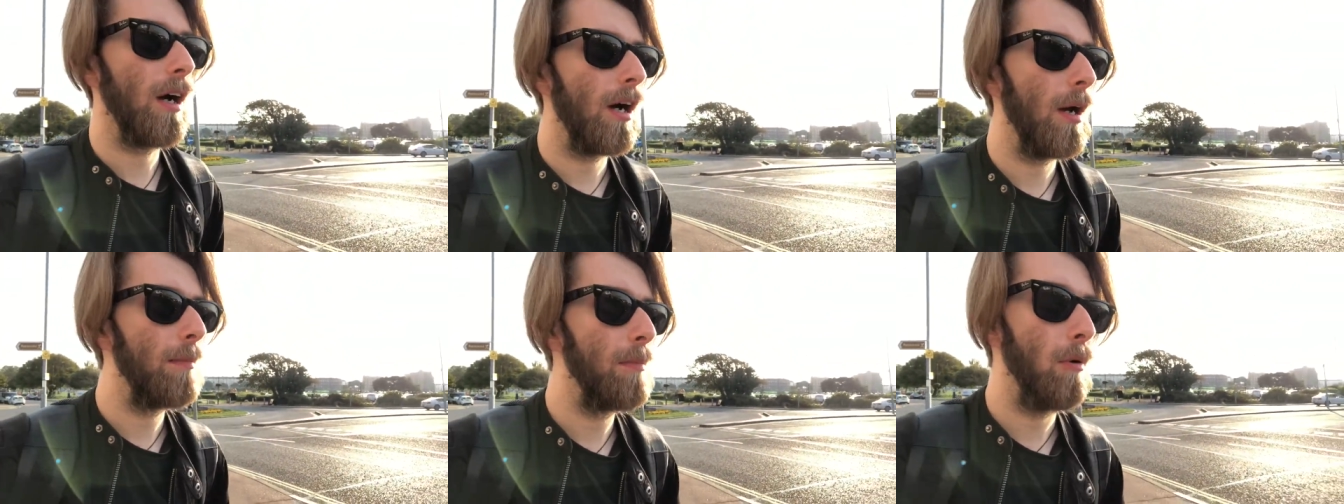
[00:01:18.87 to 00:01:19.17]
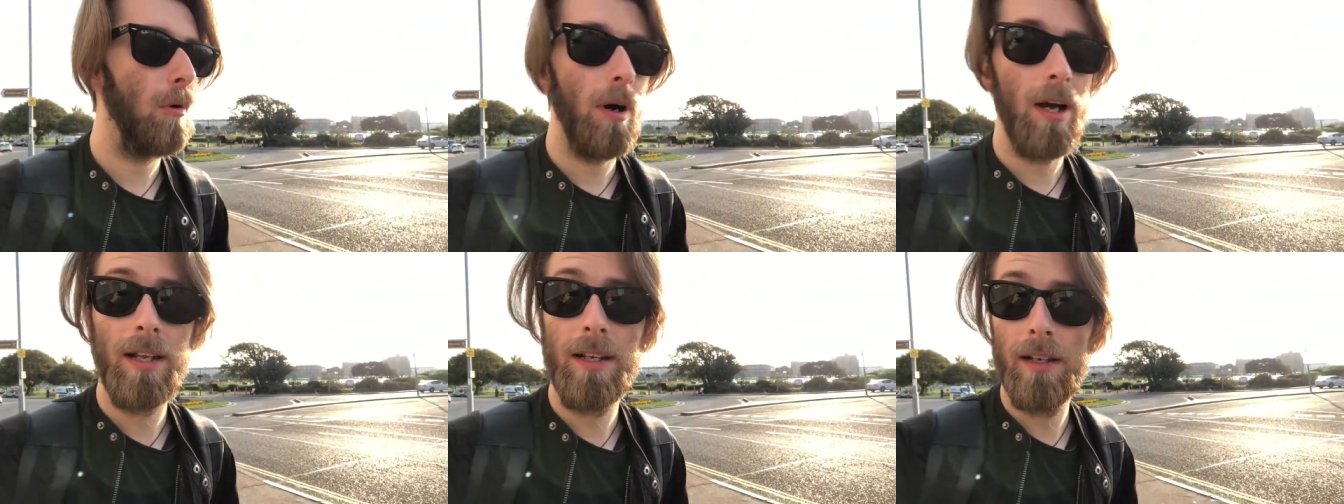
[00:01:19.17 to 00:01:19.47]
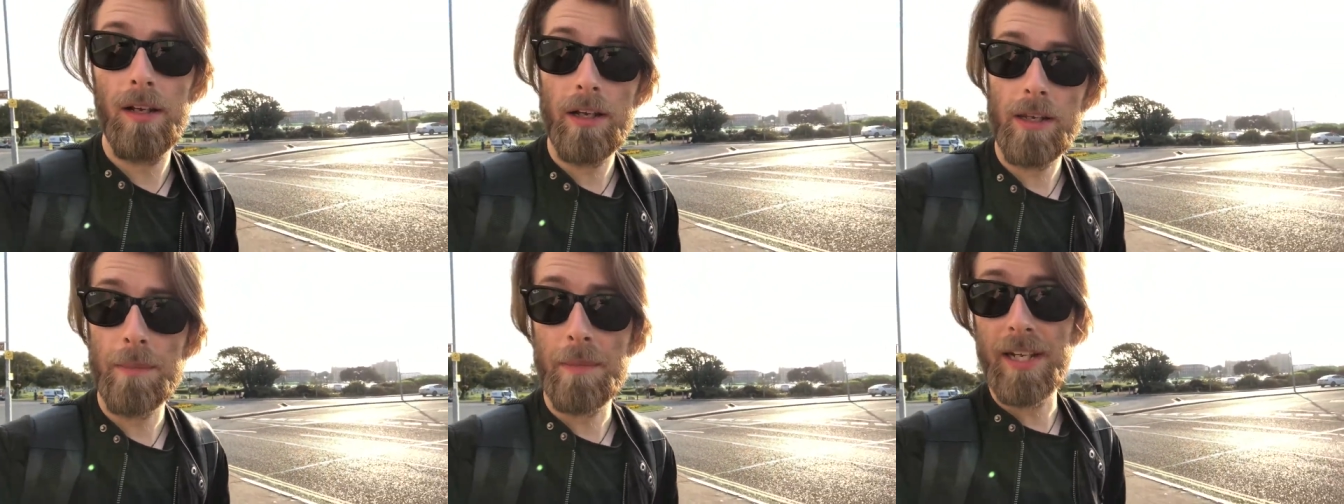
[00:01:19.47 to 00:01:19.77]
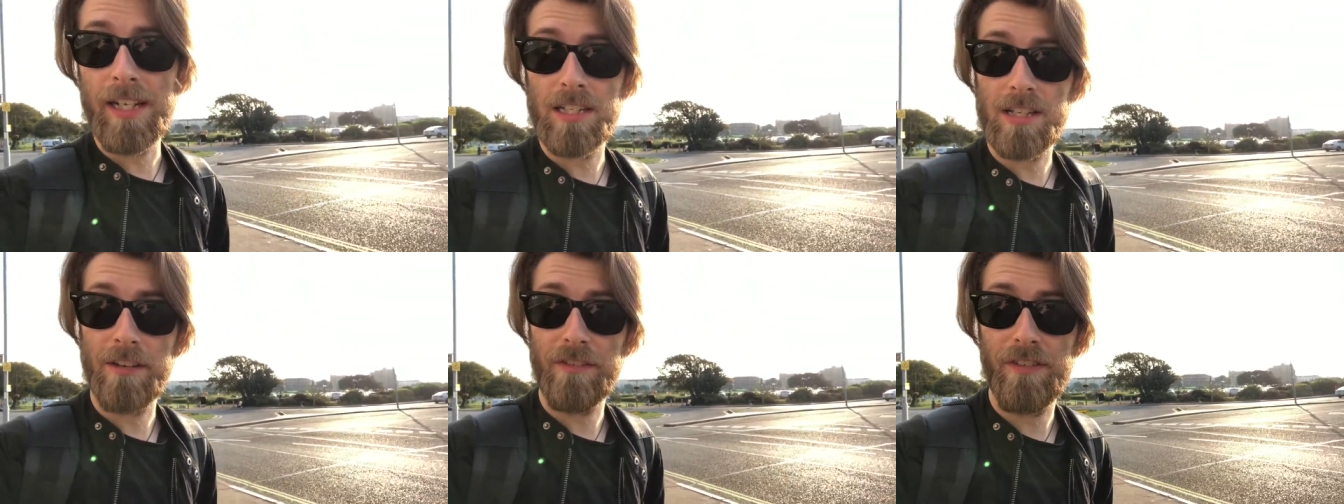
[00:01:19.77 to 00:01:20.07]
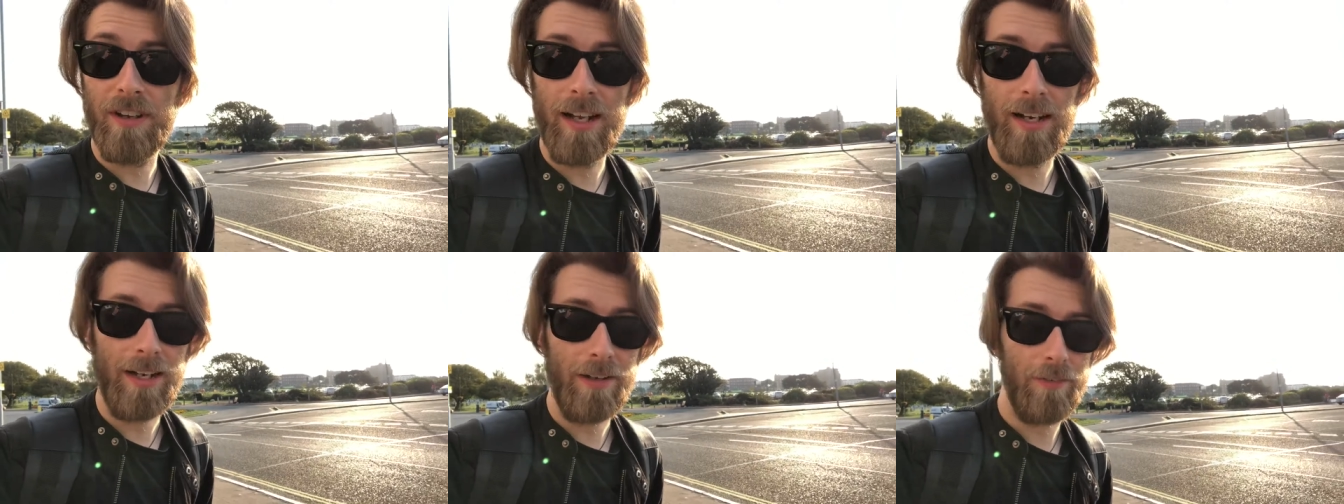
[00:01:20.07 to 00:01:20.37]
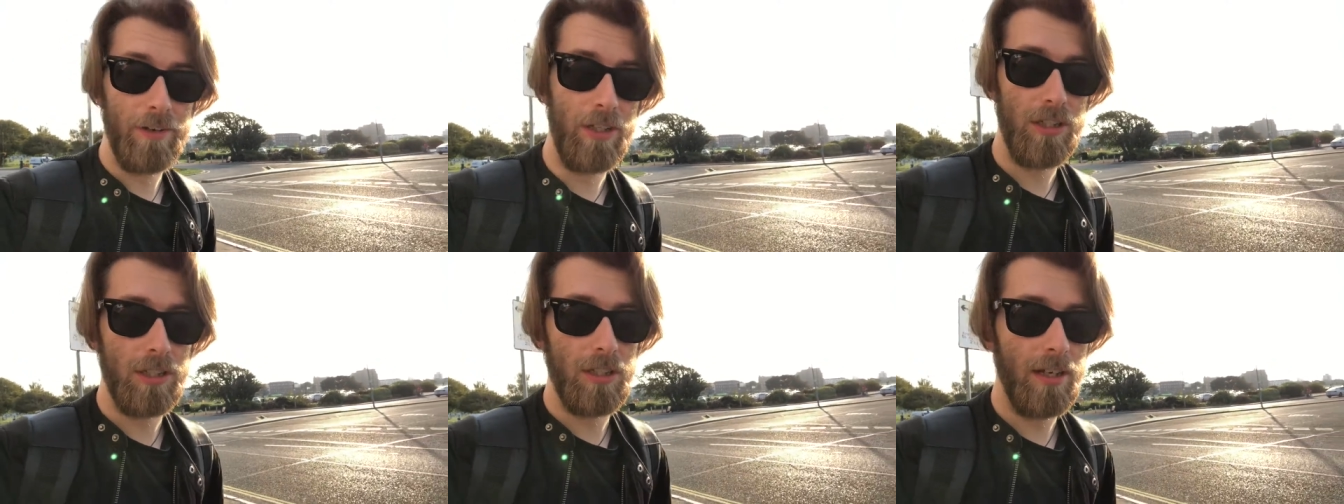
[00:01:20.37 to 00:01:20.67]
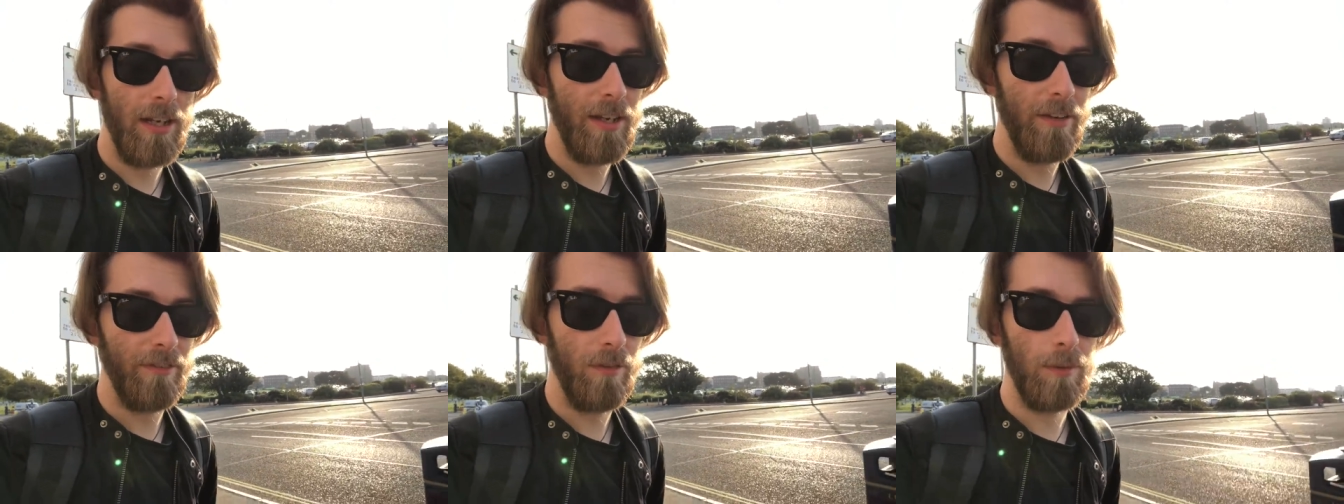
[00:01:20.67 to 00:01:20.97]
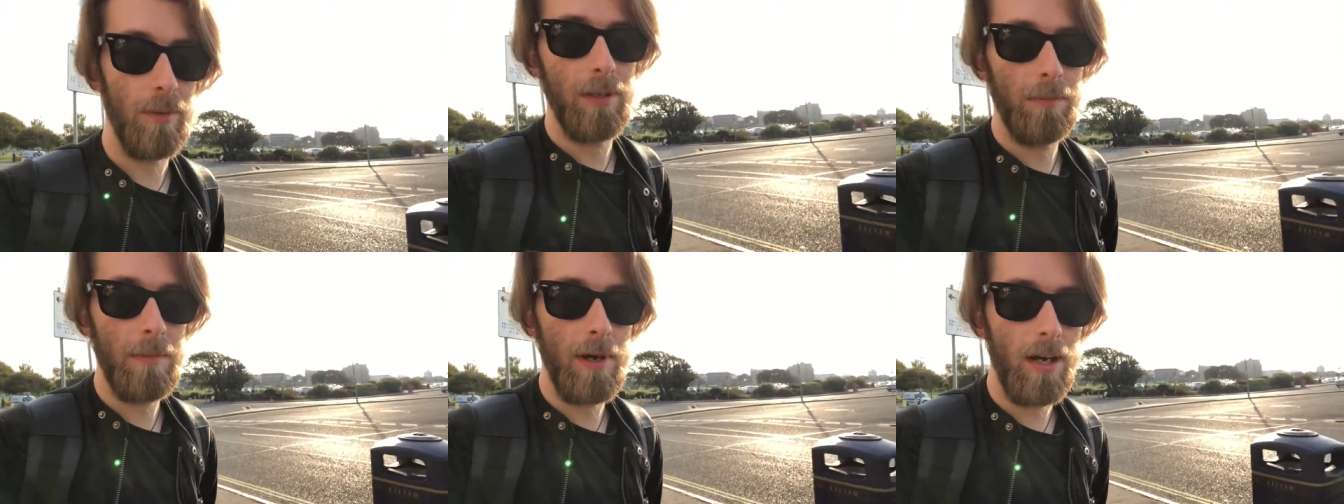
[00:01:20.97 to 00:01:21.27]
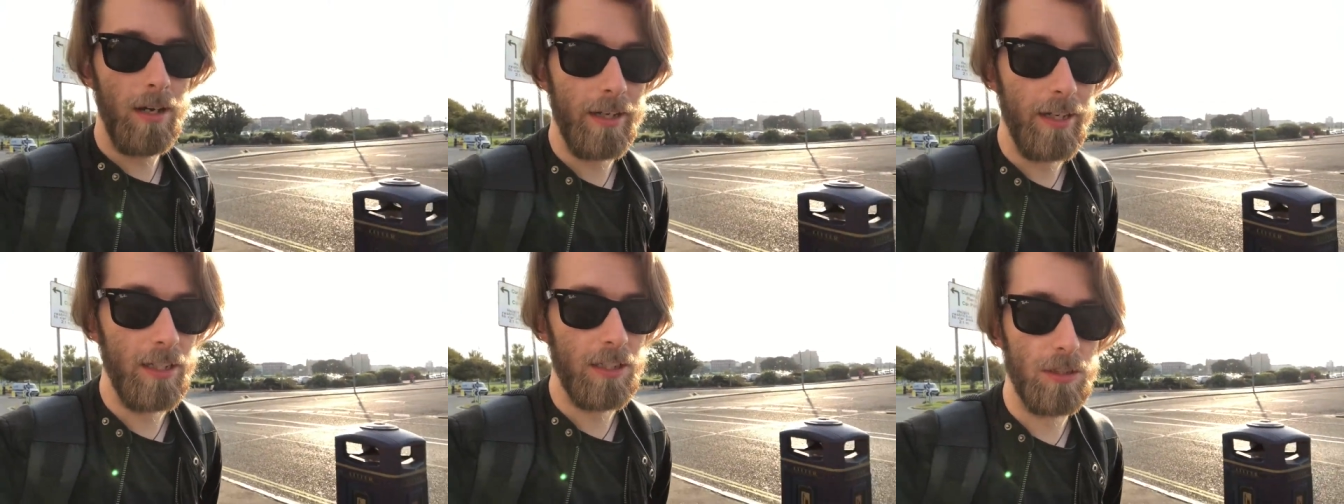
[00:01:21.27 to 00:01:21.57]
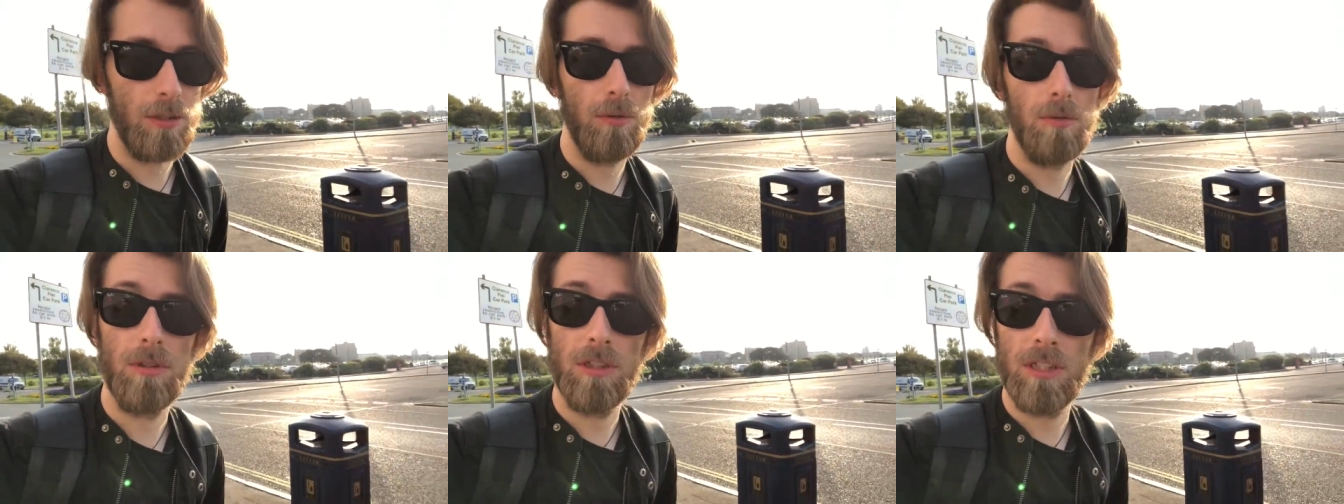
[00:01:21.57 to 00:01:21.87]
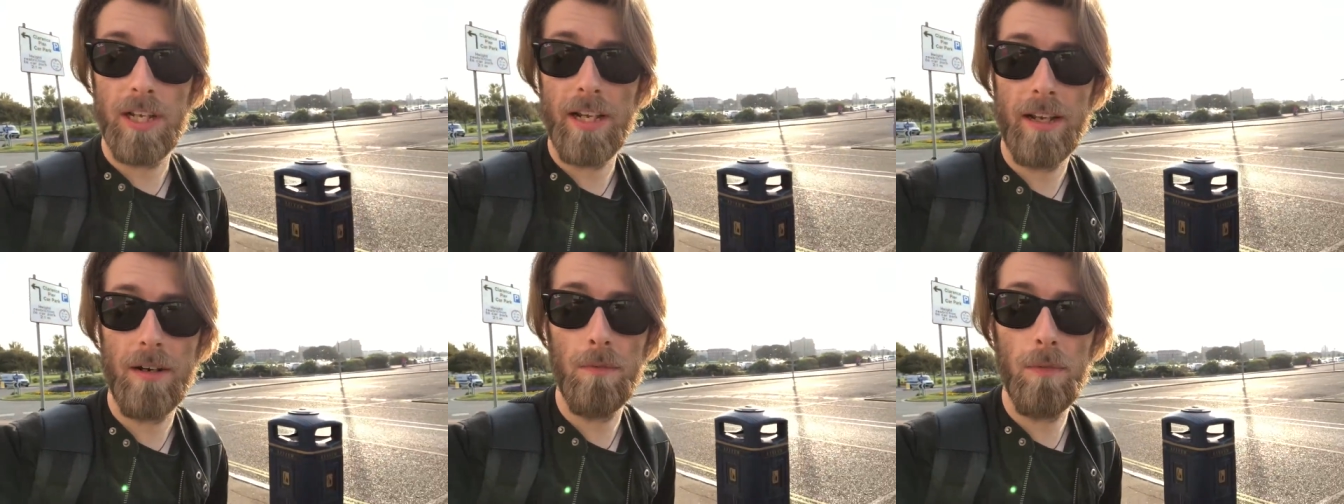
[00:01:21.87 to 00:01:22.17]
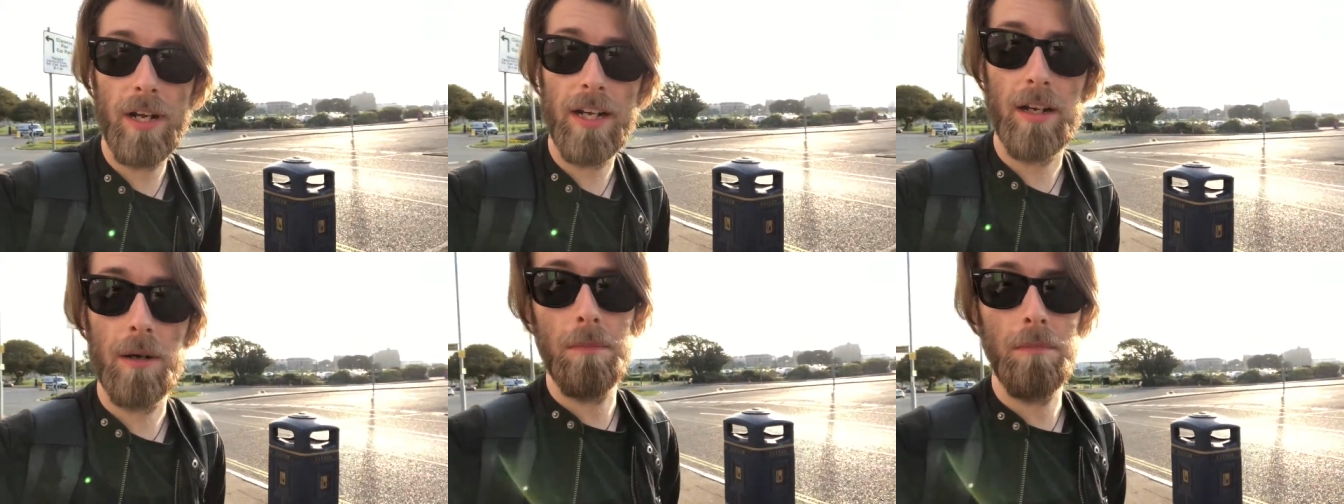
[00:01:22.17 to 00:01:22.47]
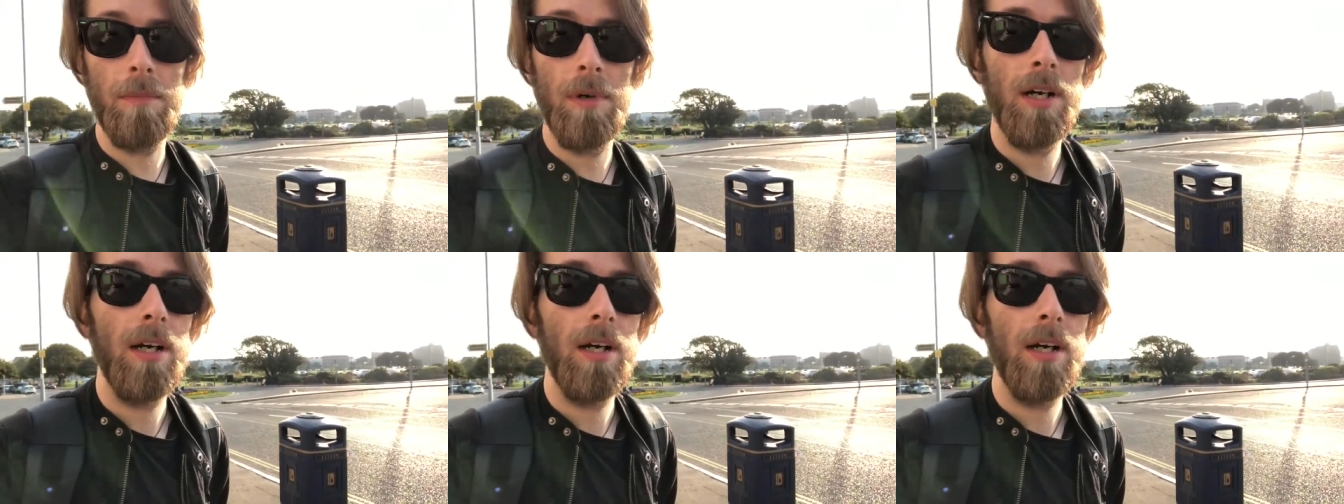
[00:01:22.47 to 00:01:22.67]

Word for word: I bought a light meter fairly recently from the market stalls in Wickham,